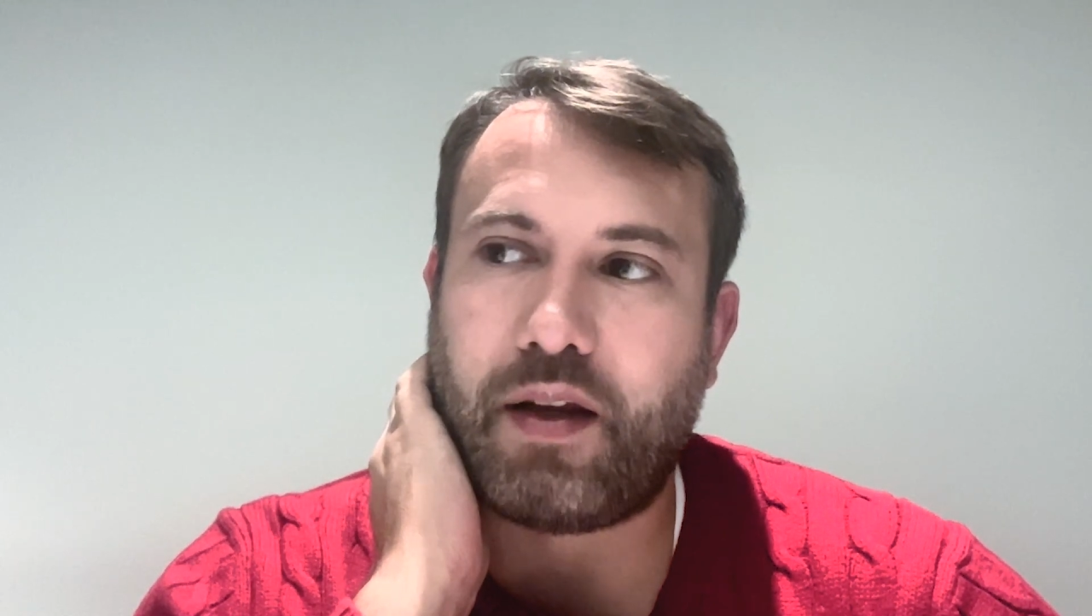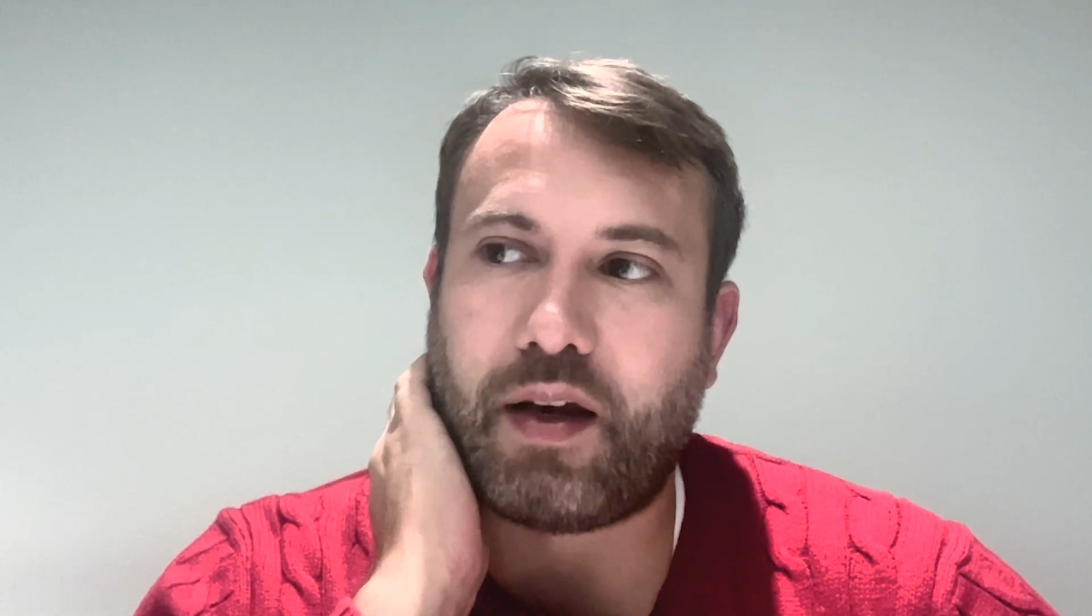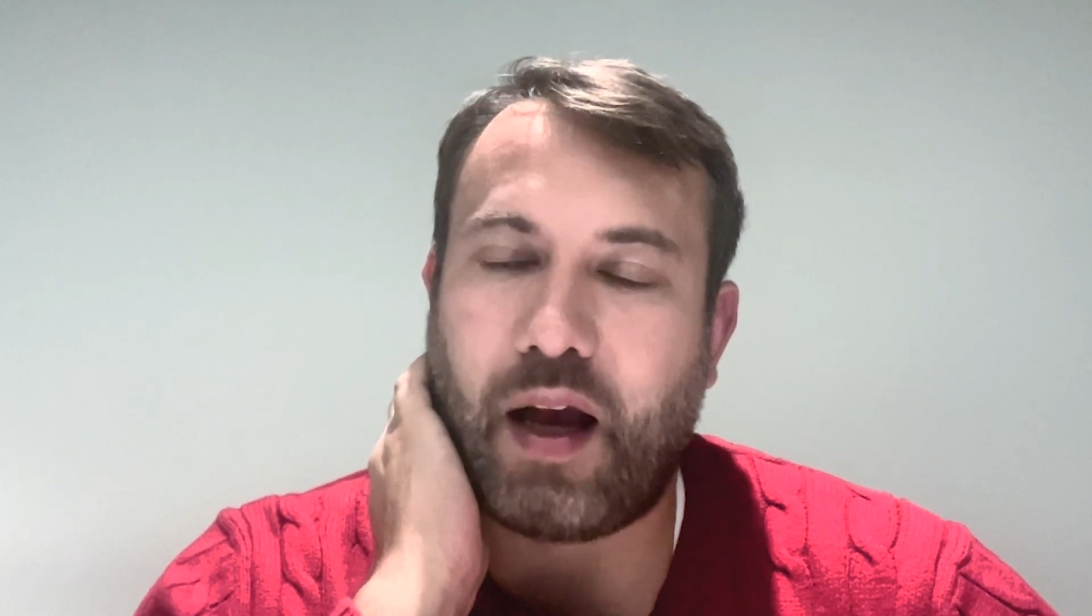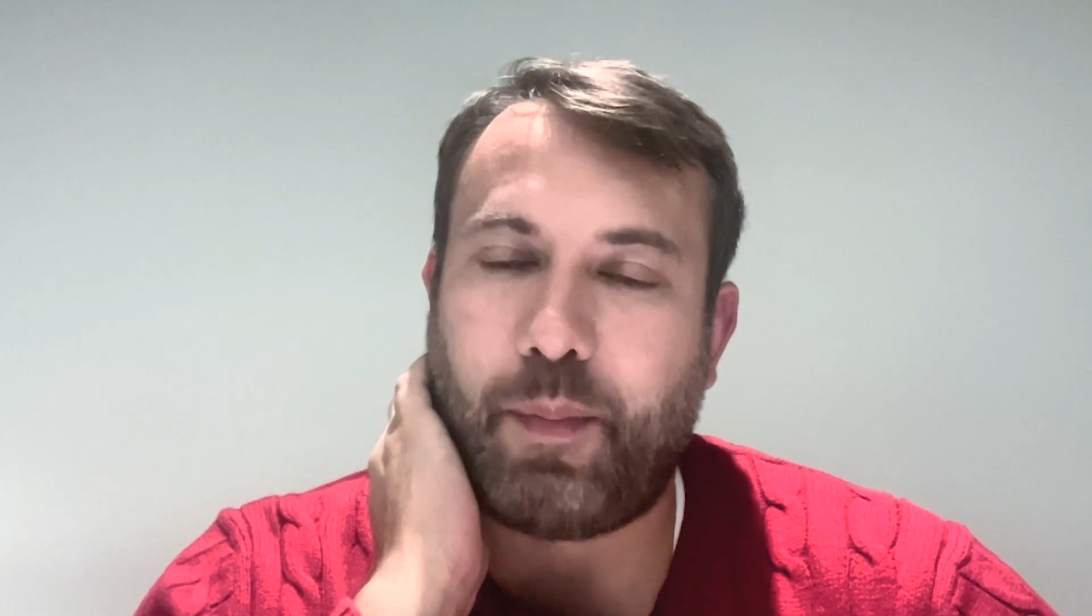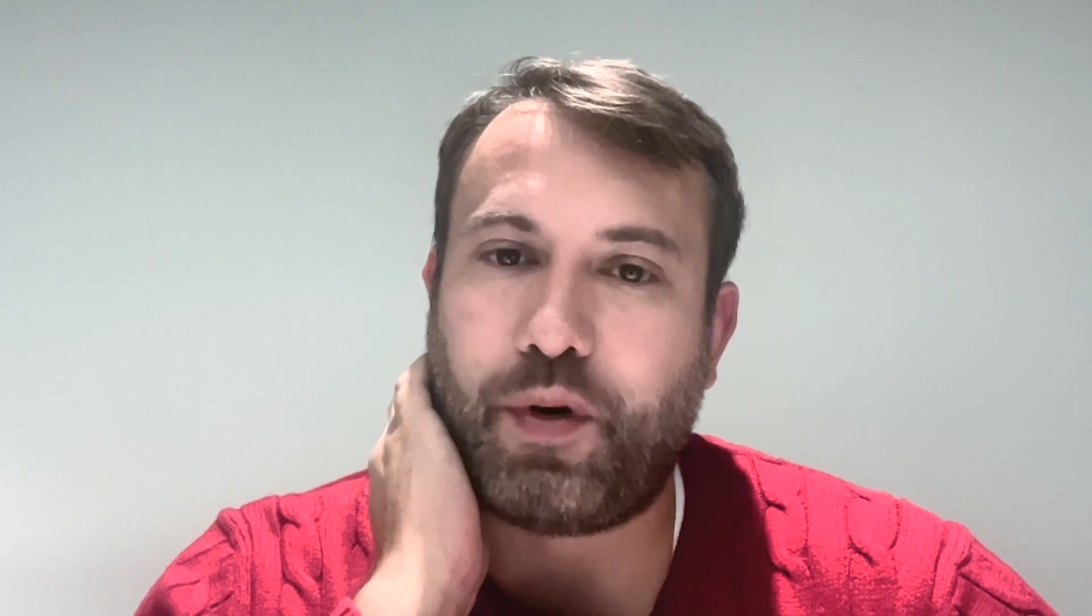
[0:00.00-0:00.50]
the
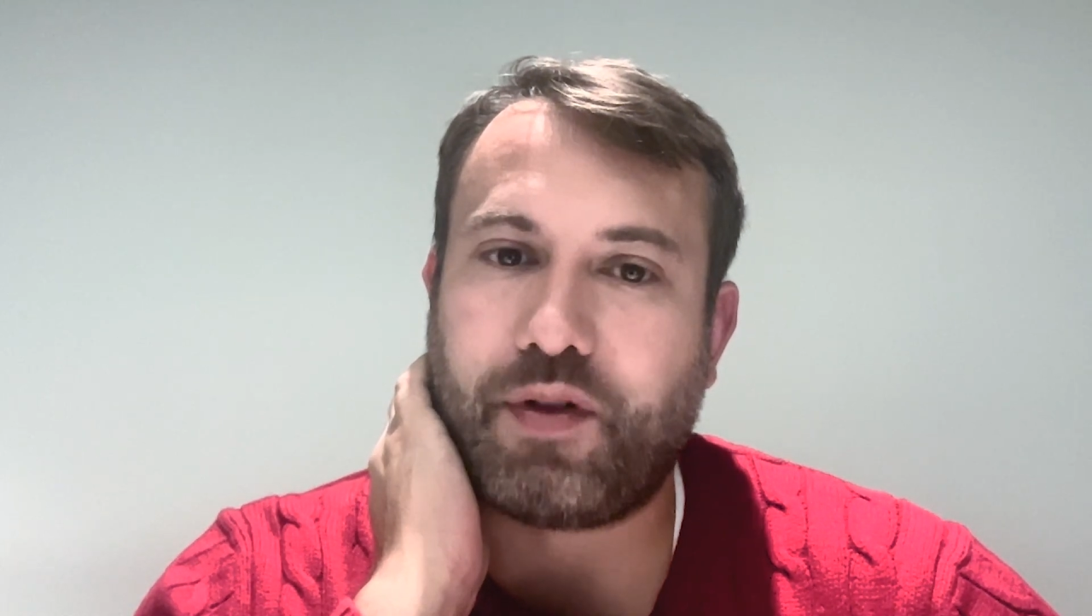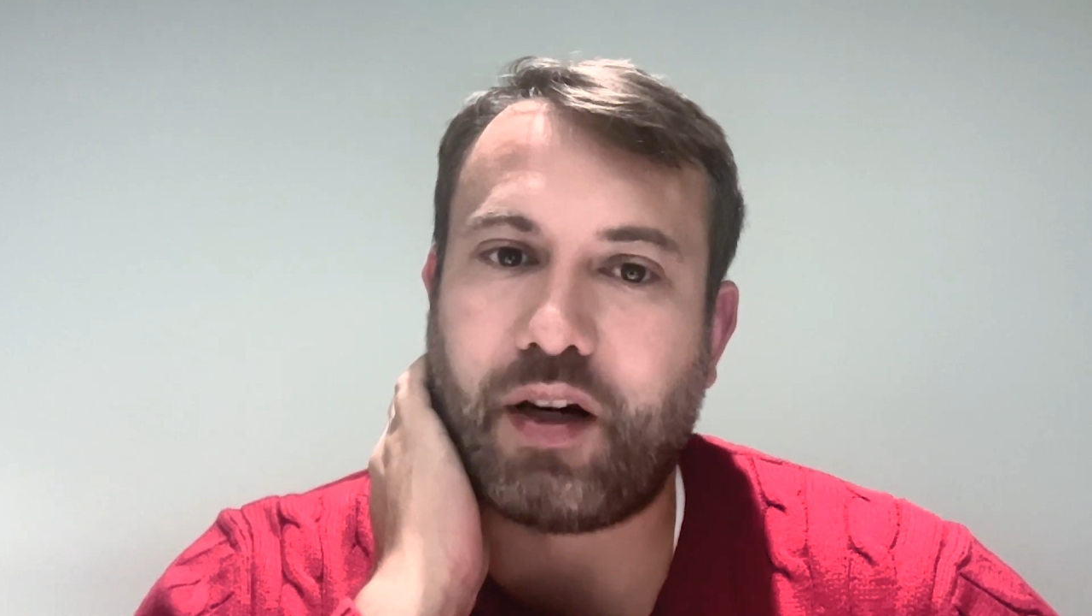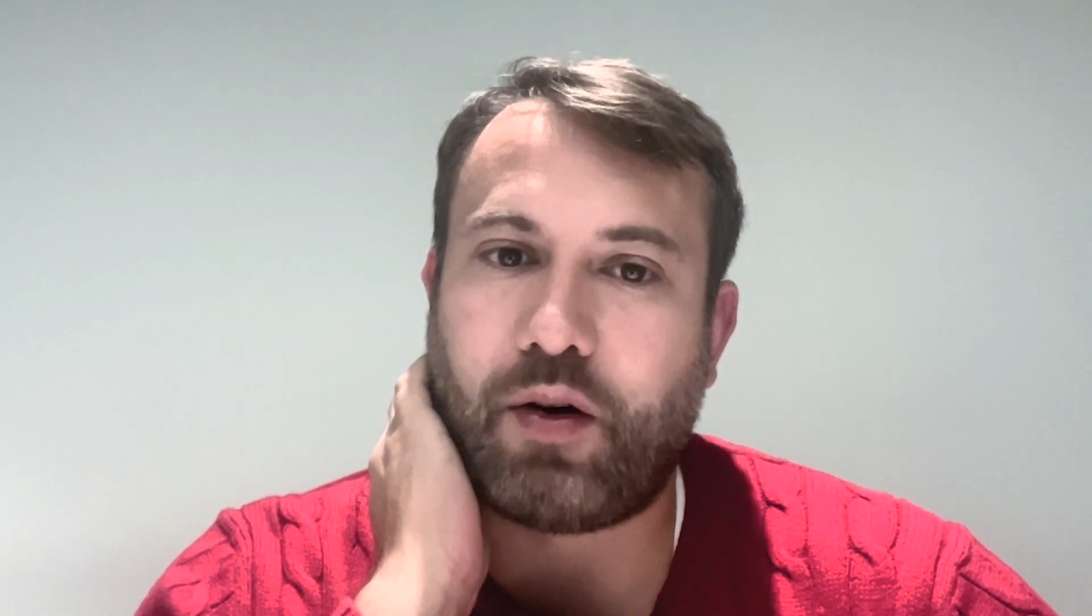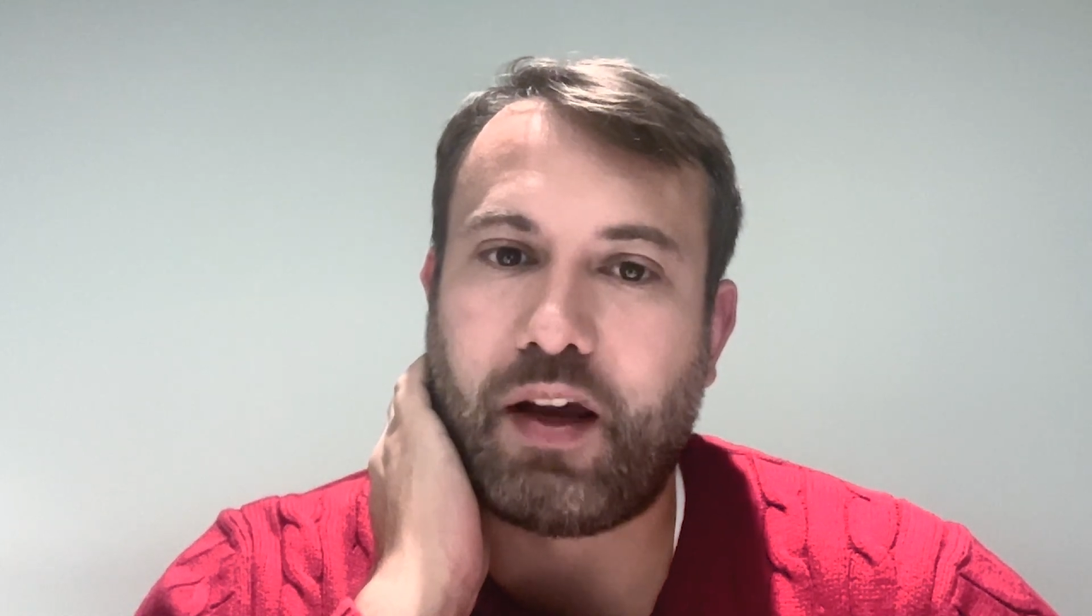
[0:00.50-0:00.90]
campus in our